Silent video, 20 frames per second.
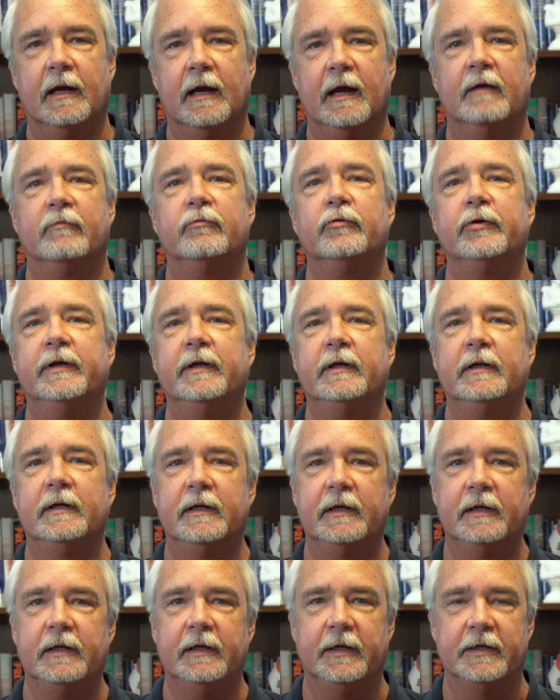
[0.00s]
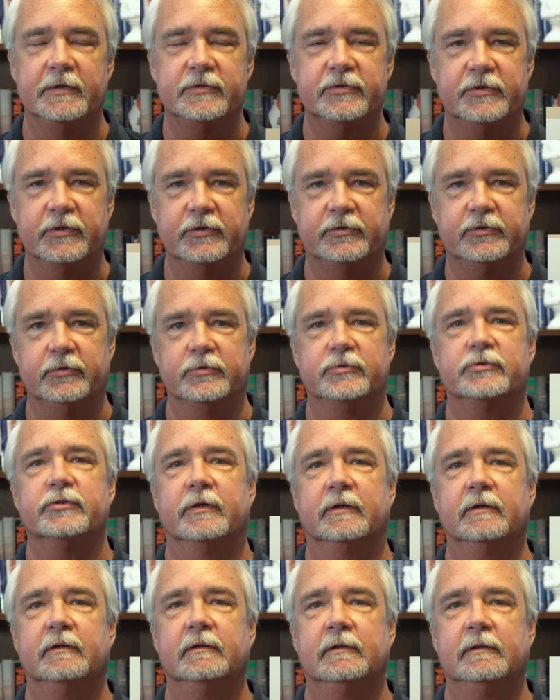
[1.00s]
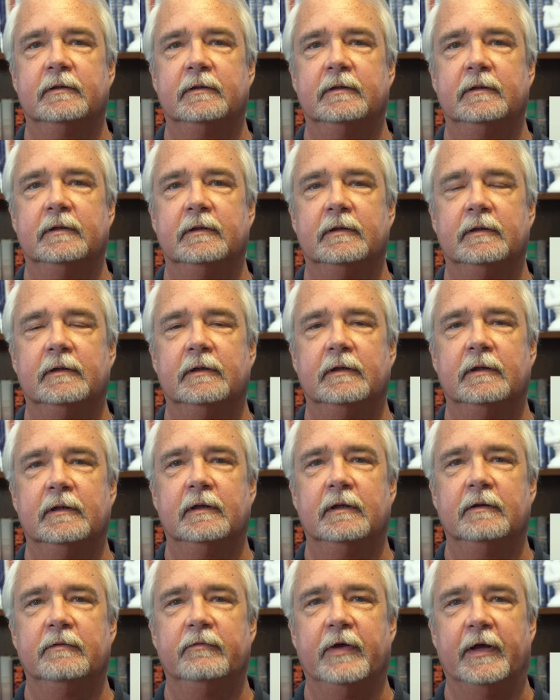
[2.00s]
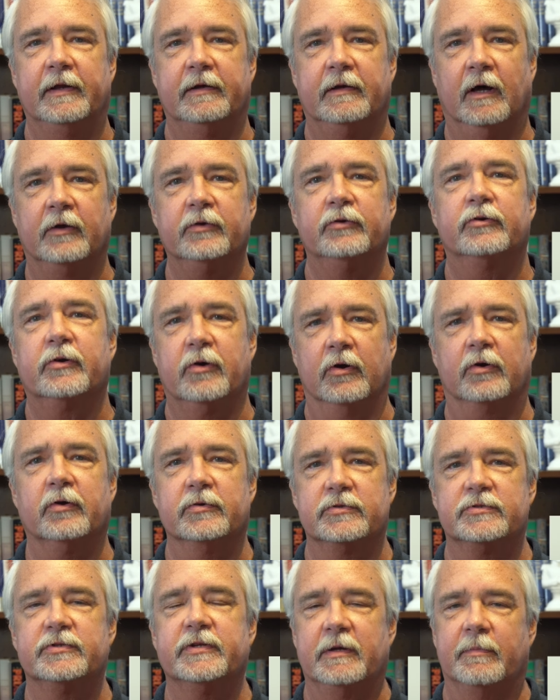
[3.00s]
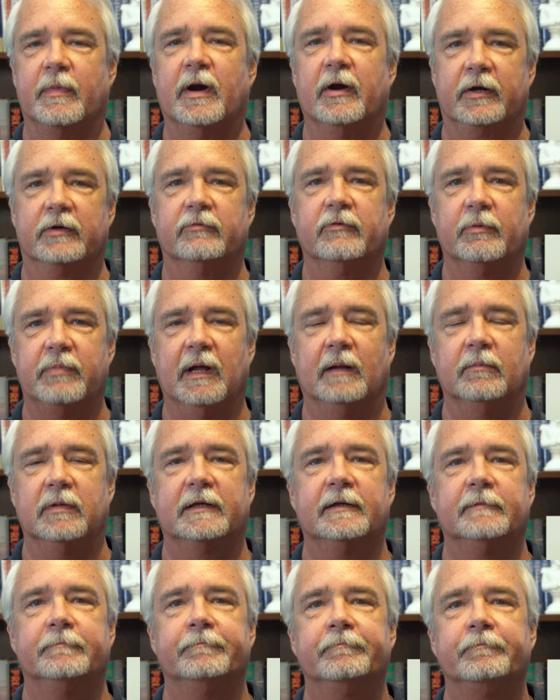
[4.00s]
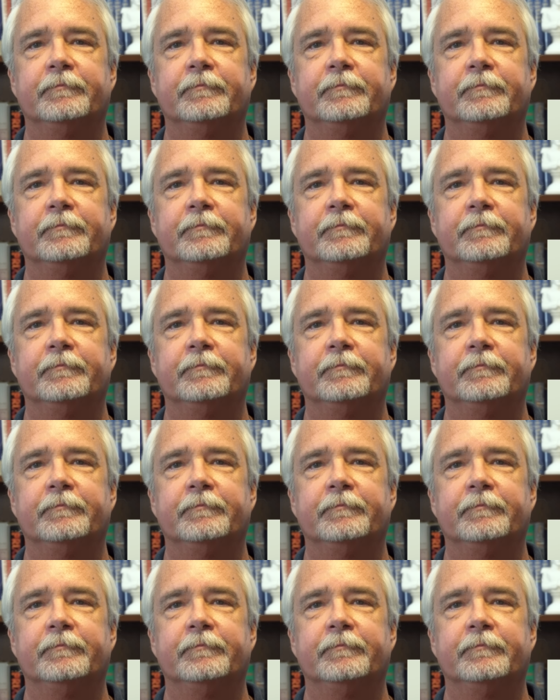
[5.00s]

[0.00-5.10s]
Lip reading: every institution that undergirds the American Republic.